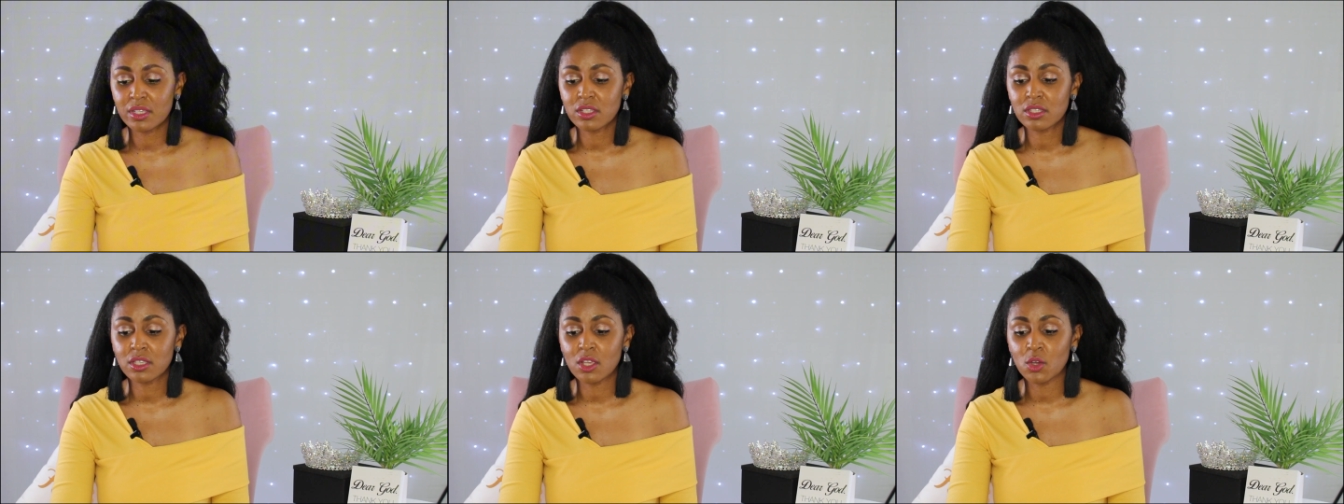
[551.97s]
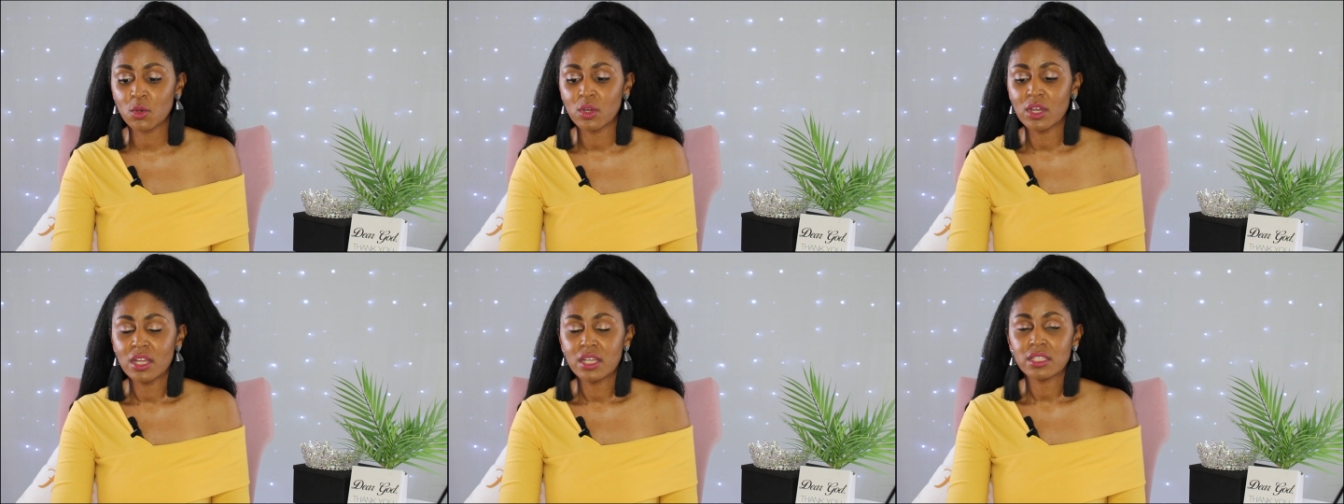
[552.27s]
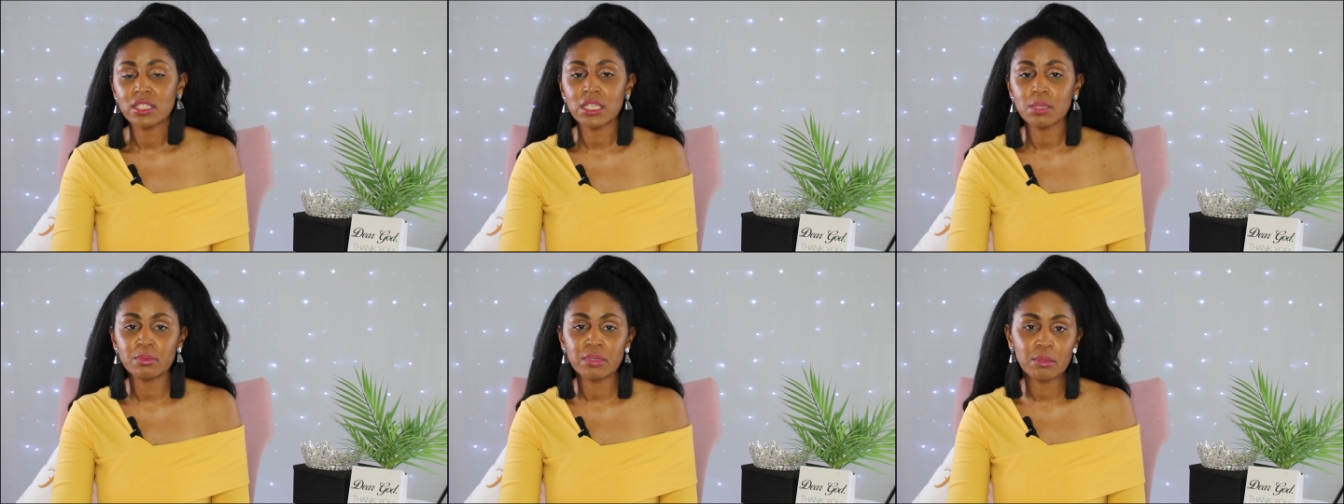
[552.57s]
So
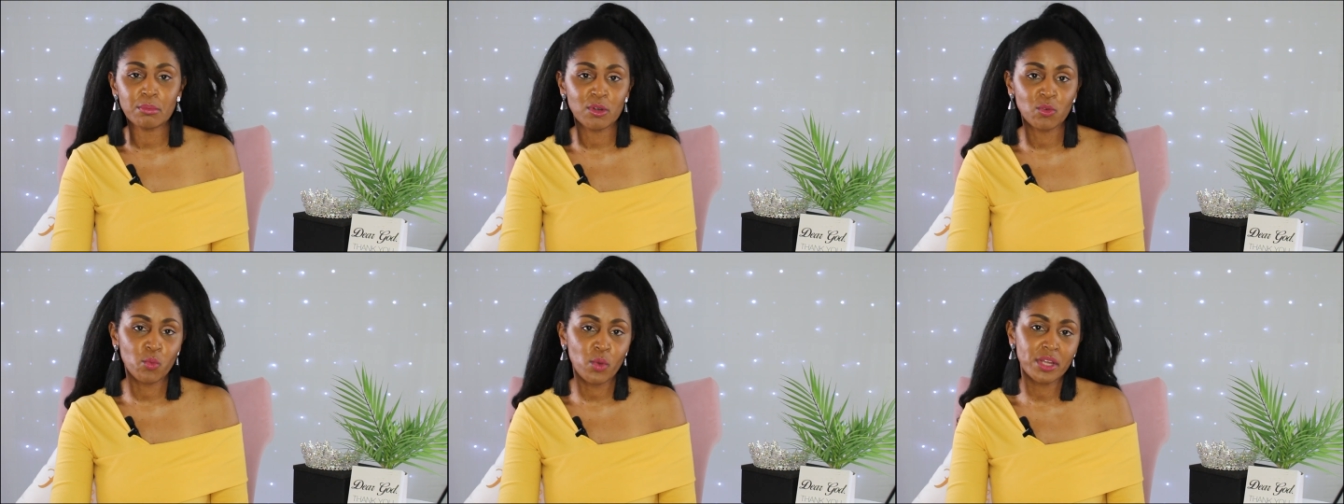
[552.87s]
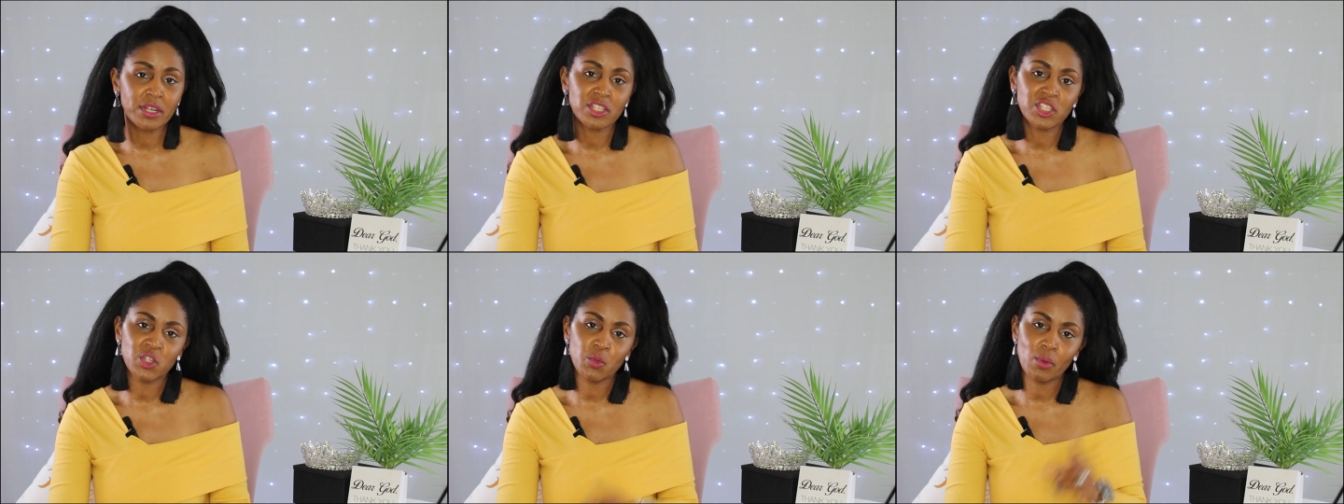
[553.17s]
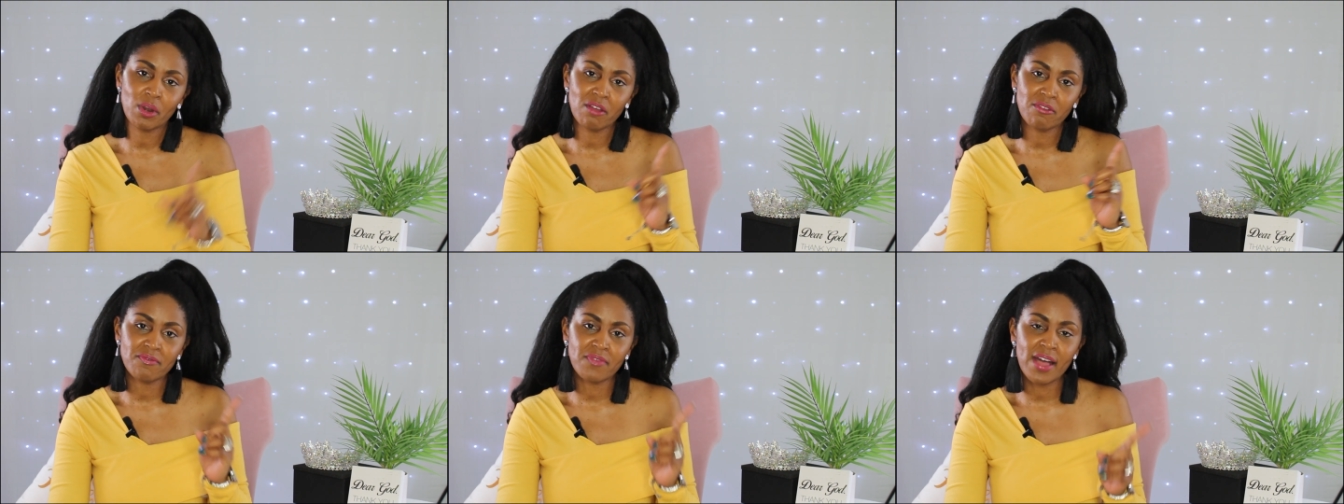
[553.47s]
tip number 1 is you
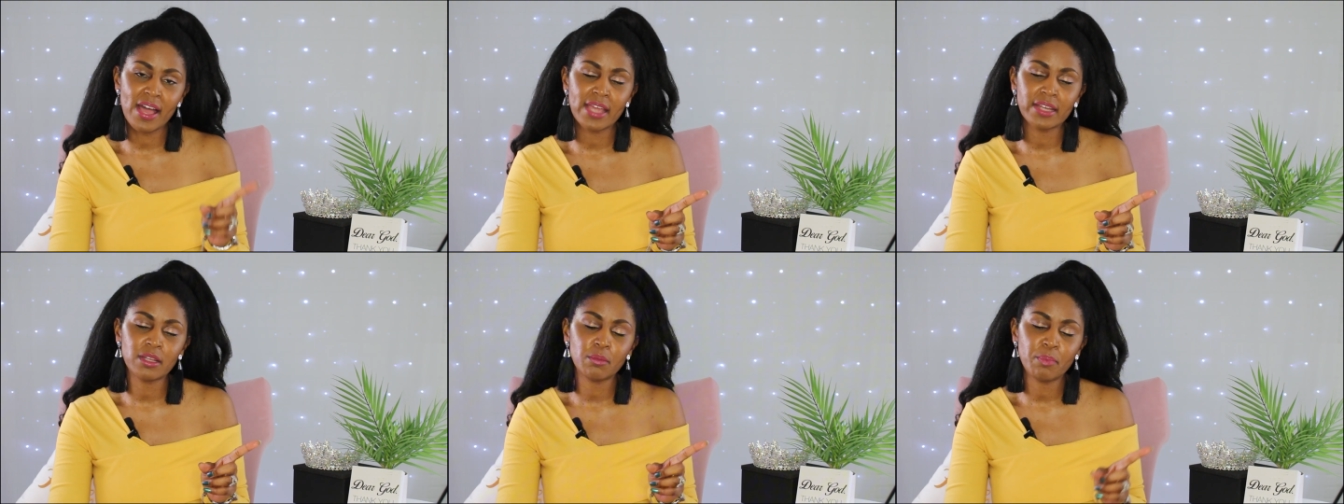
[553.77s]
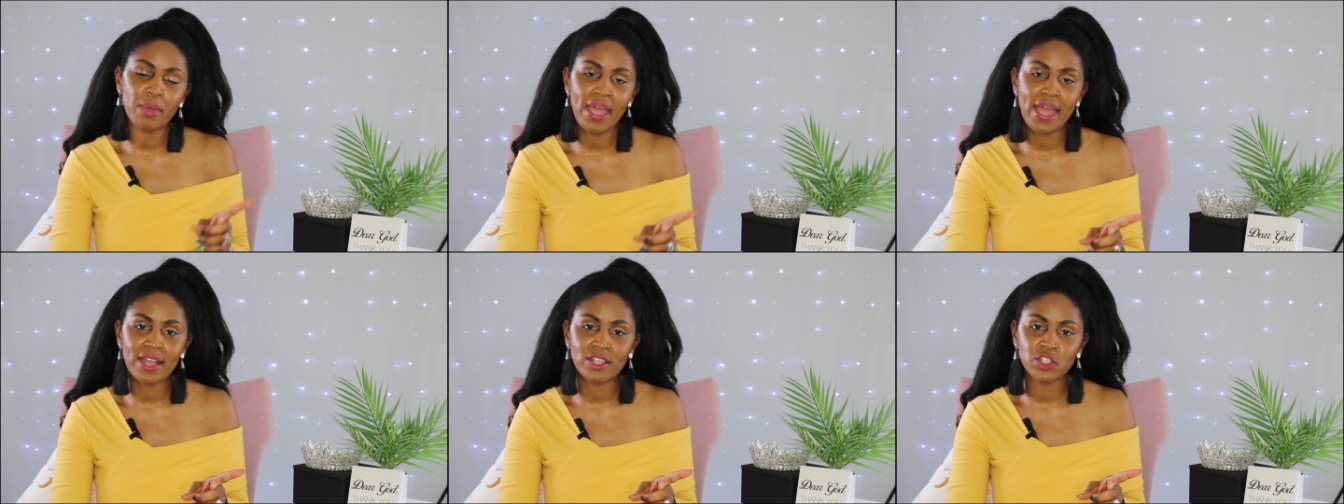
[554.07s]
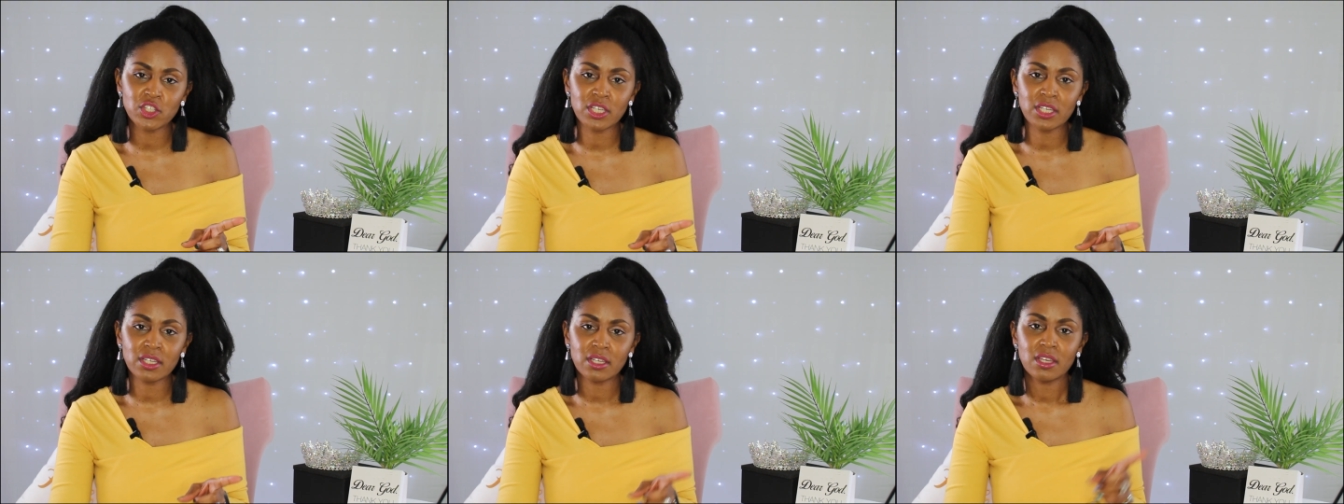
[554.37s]
want to find a
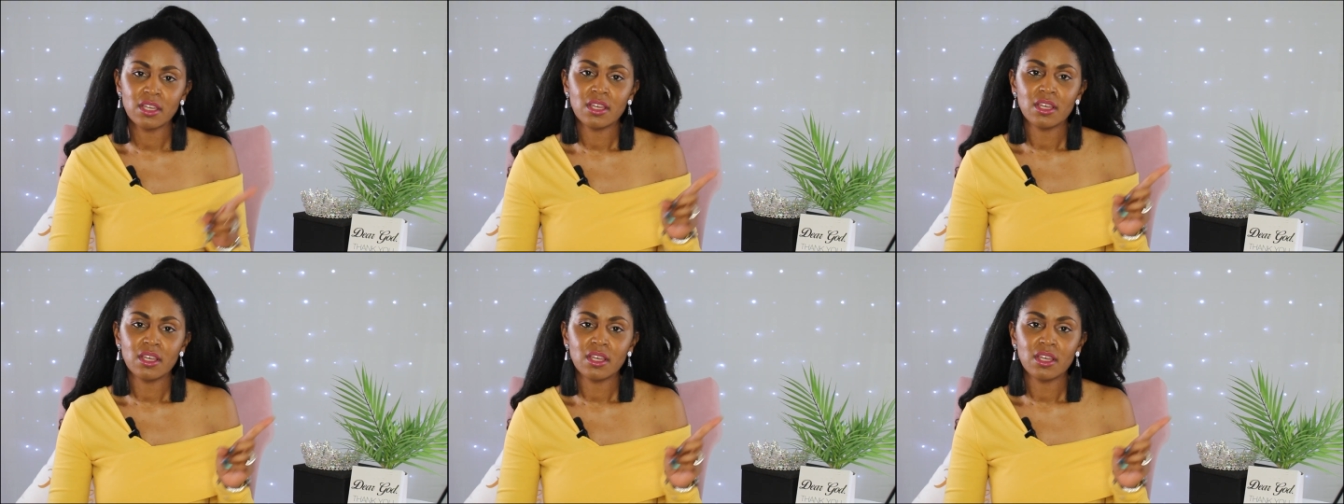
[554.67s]
pageant